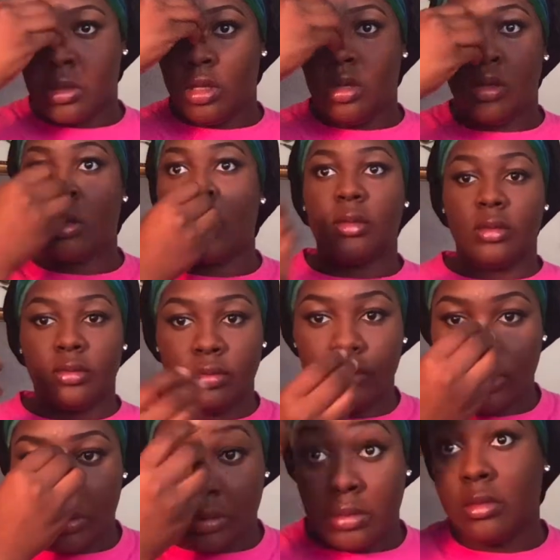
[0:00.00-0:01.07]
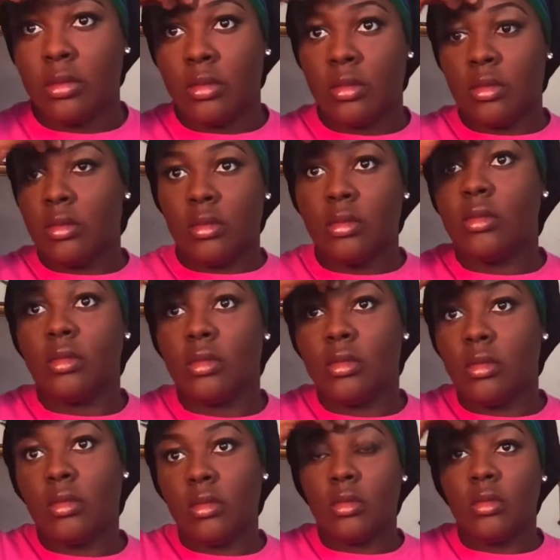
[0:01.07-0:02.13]
for a more
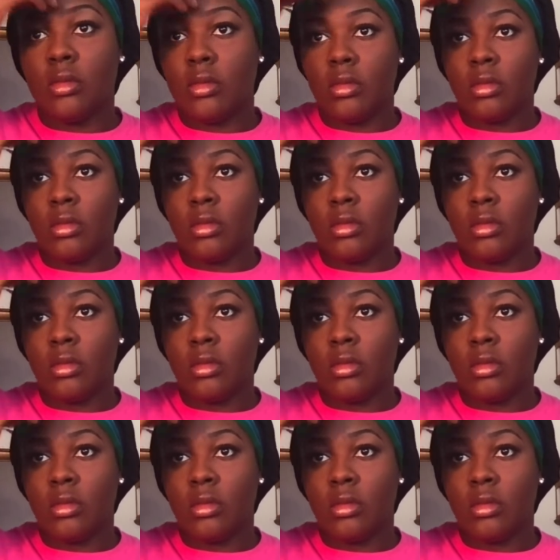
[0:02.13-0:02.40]
dramatic look,